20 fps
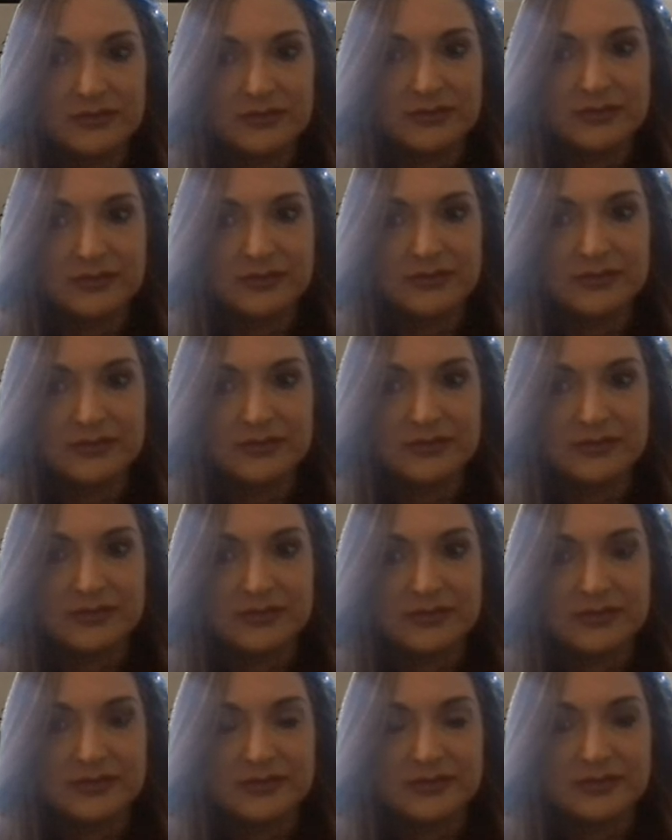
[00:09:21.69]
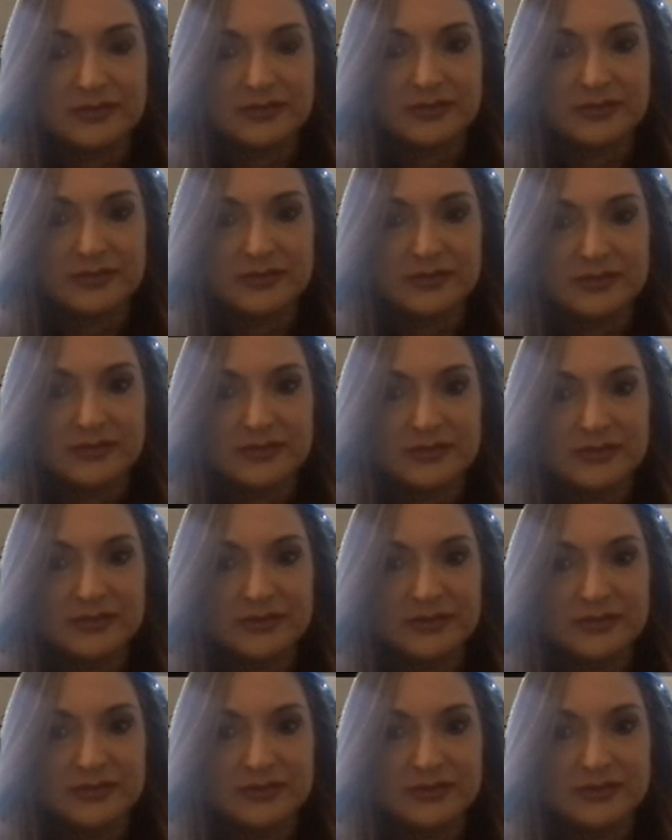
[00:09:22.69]

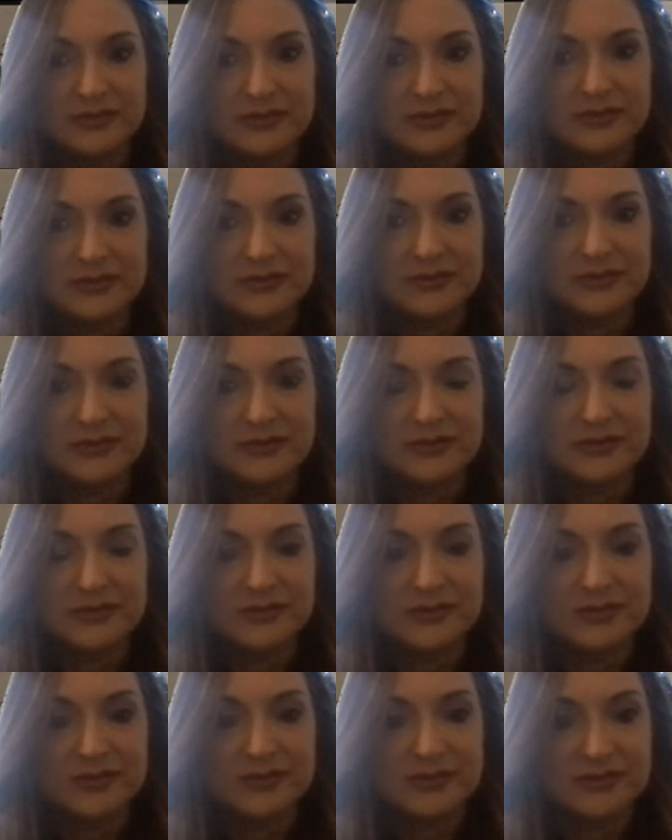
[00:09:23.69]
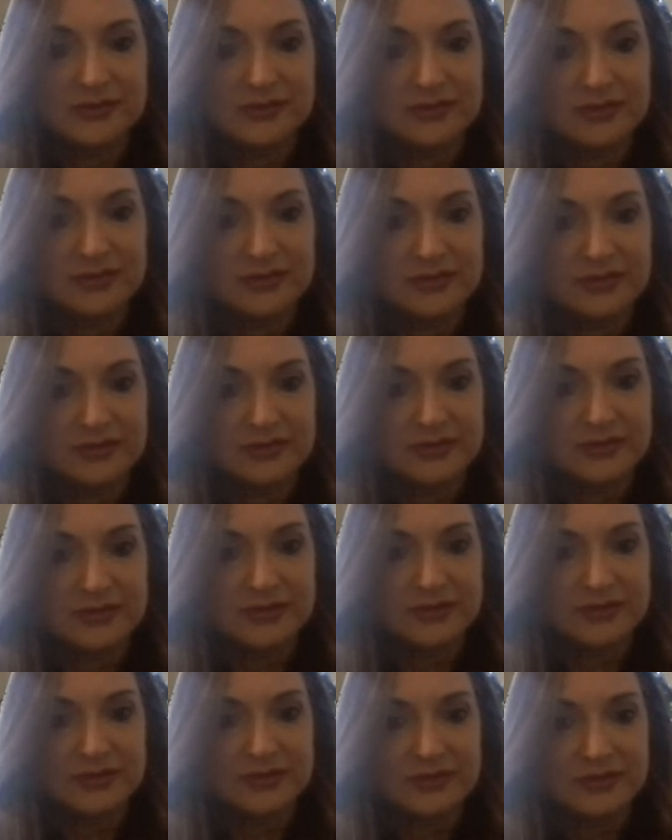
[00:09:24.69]

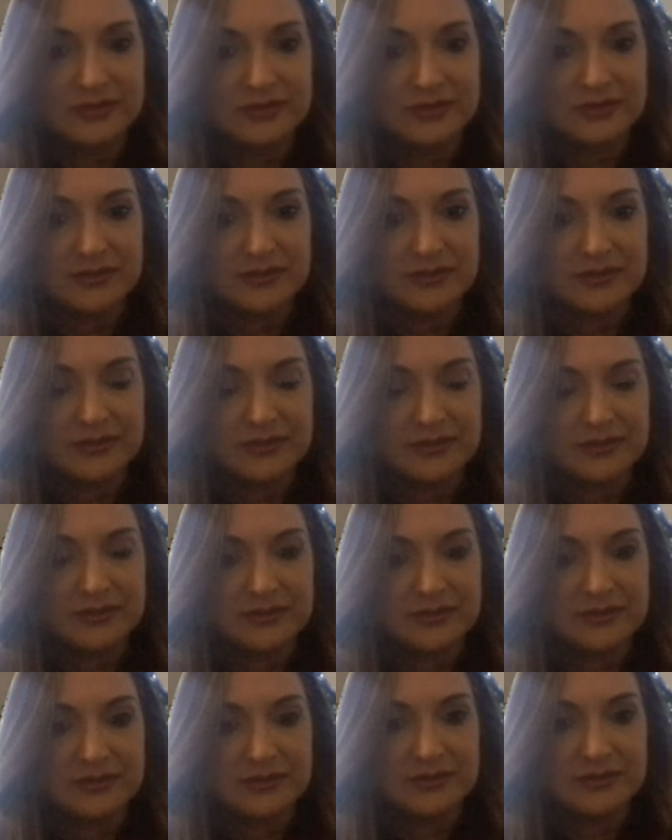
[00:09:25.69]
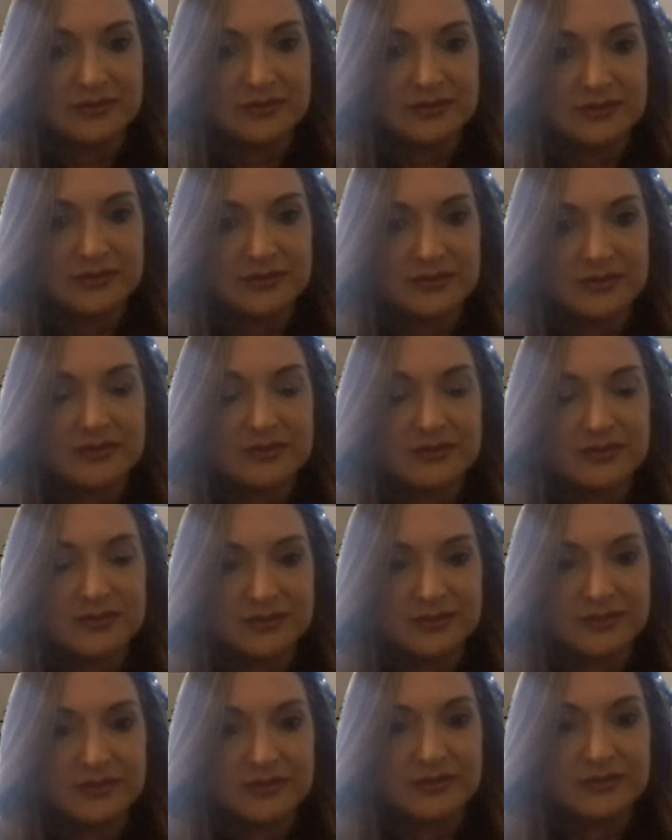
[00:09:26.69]

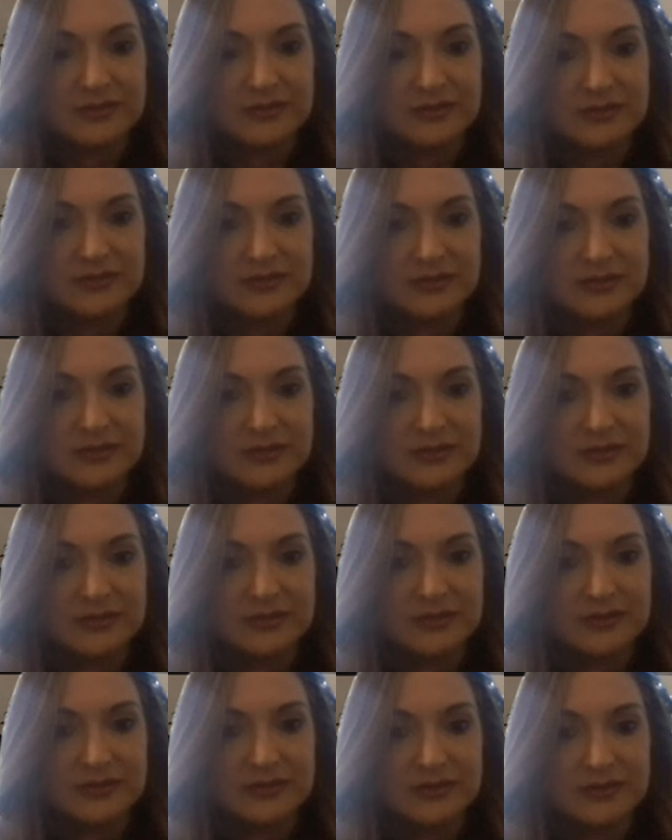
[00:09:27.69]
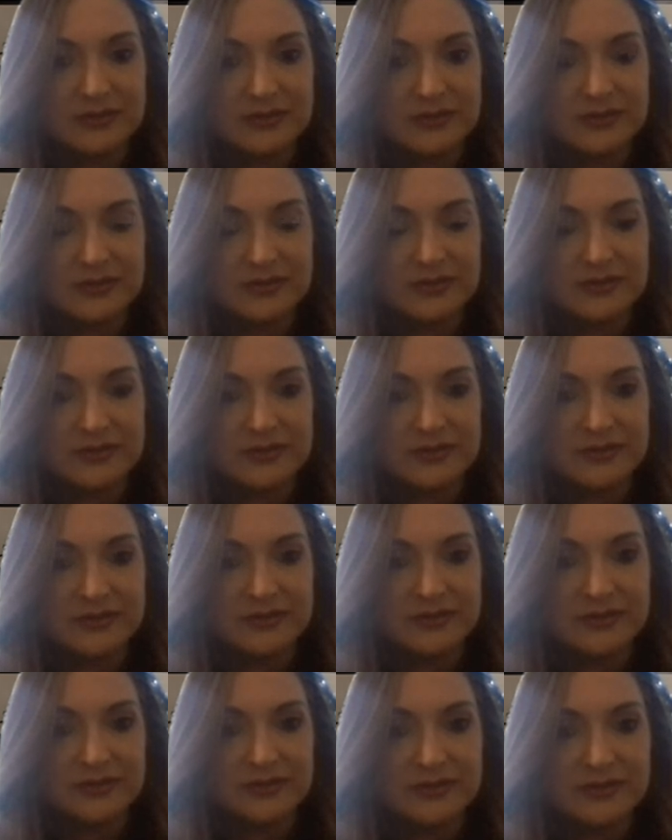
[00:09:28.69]

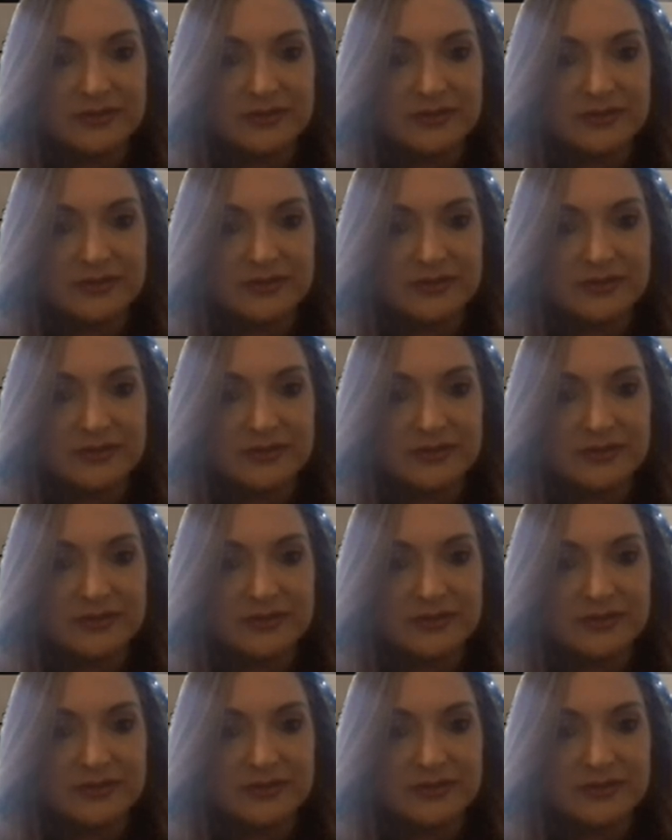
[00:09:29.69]
[no speech]